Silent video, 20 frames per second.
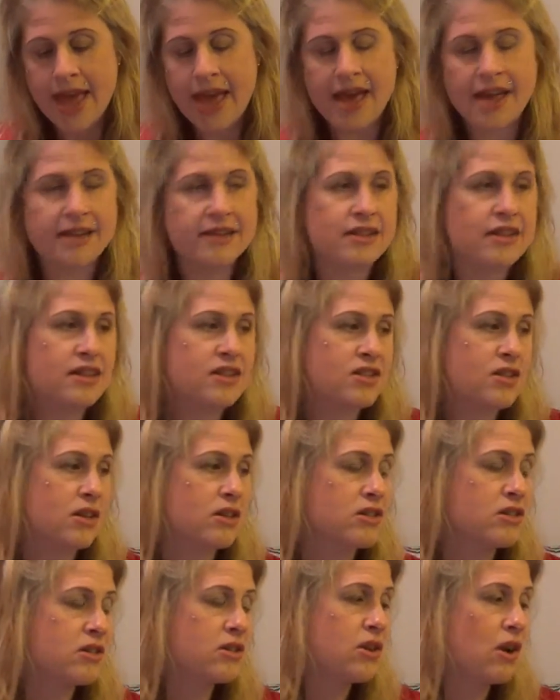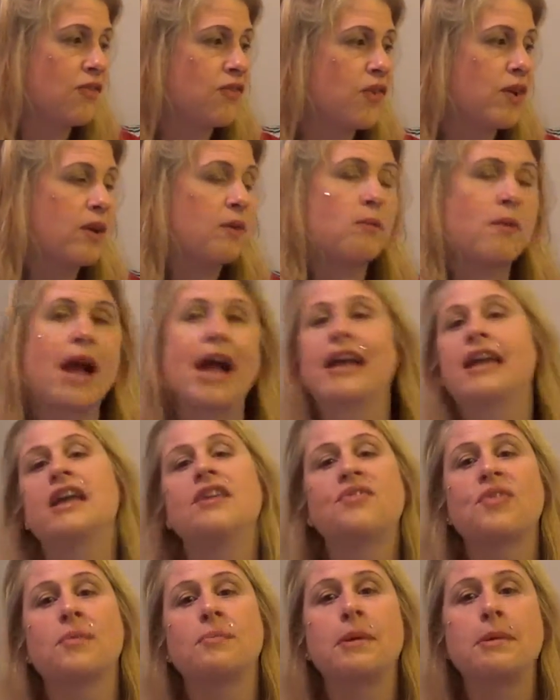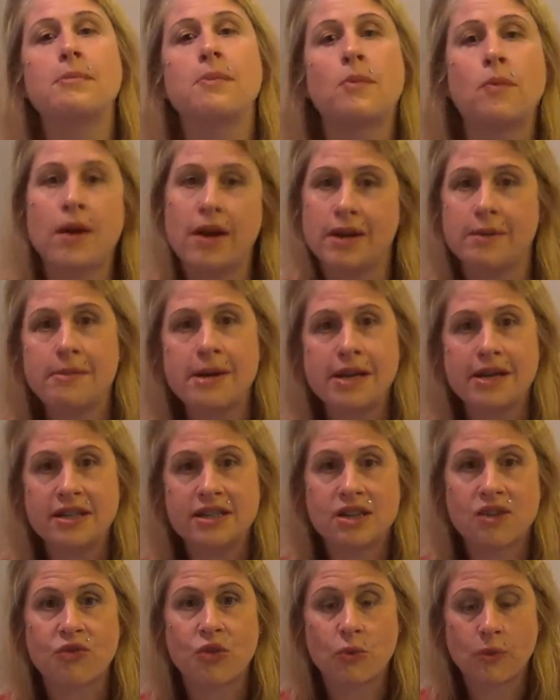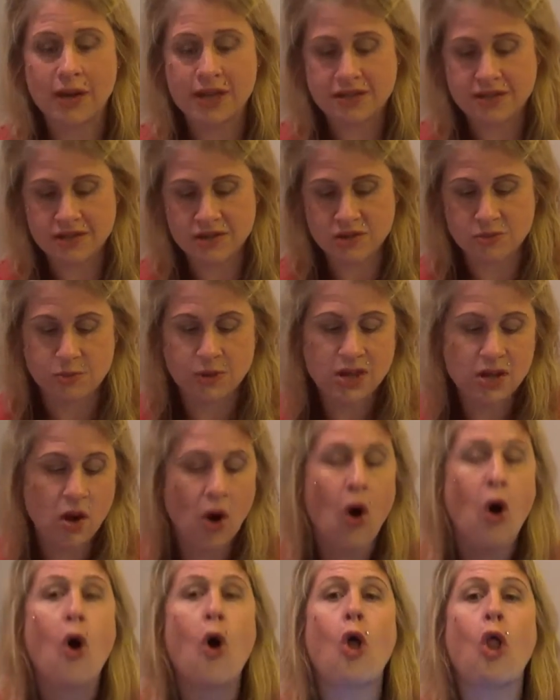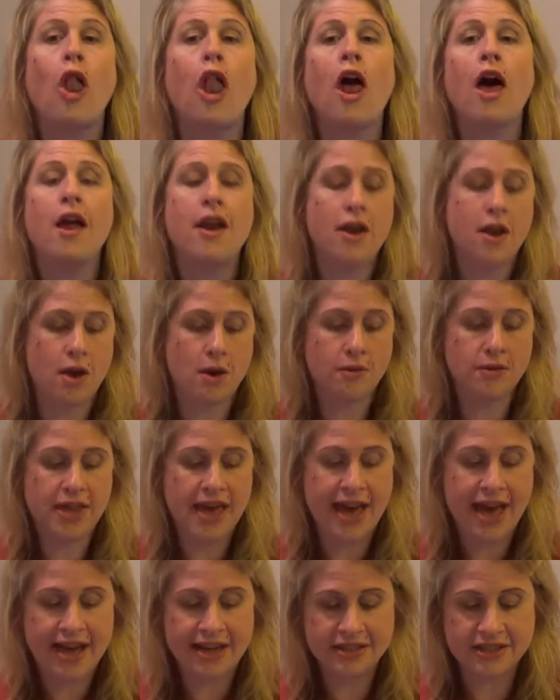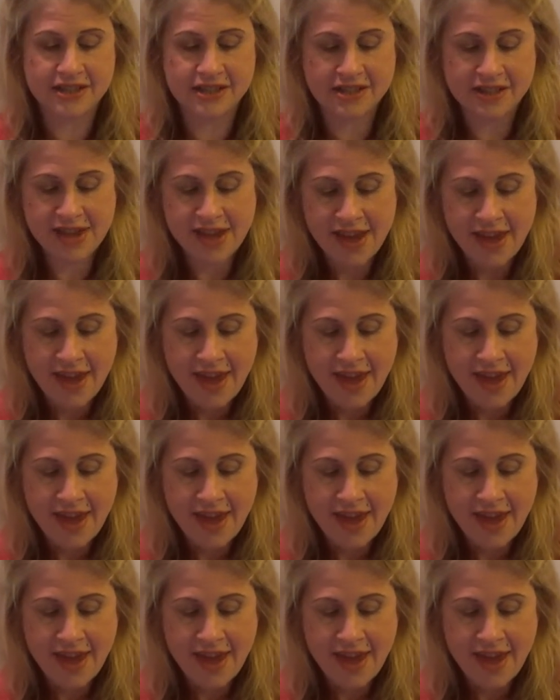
And it's also nerve-wracking for people running many different races. We all know that.